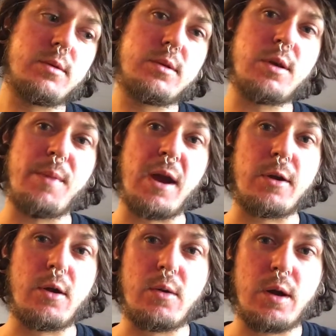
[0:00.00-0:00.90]

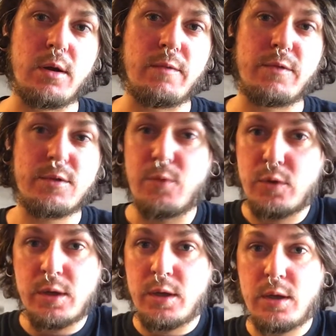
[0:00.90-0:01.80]
tobacco, kind of
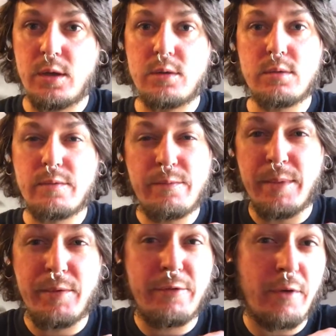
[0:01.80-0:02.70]
smoky,
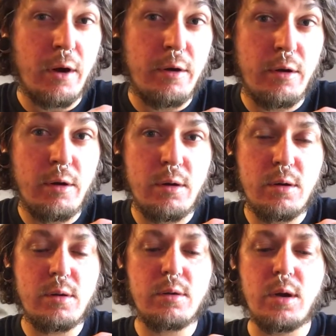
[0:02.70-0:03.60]
maybe fire
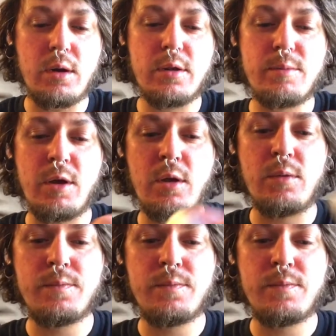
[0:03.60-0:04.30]
kind of smell.